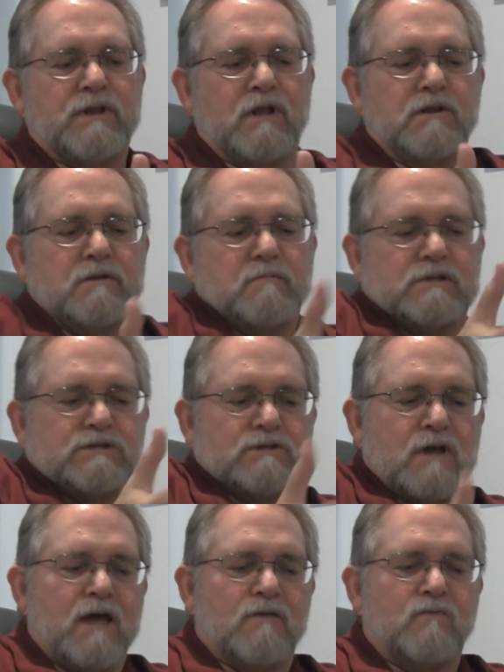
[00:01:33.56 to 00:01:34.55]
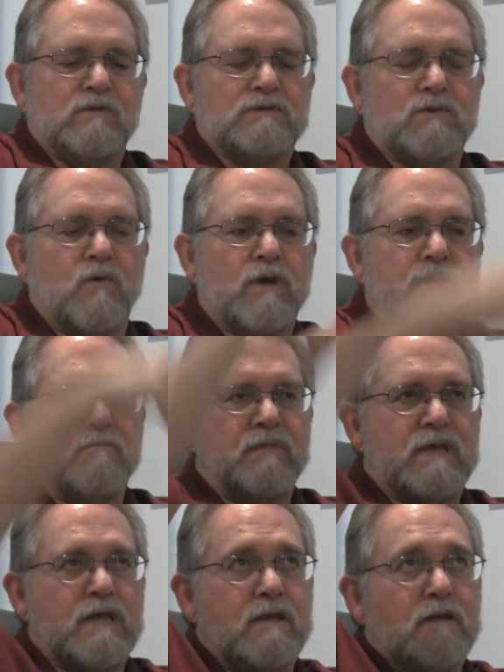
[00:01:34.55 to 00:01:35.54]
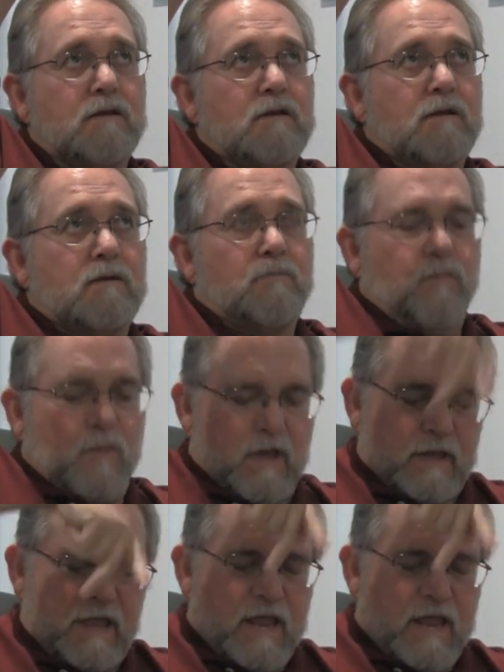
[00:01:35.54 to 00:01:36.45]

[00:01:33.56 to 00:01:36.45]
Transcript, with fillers: penultimate shot was going to be a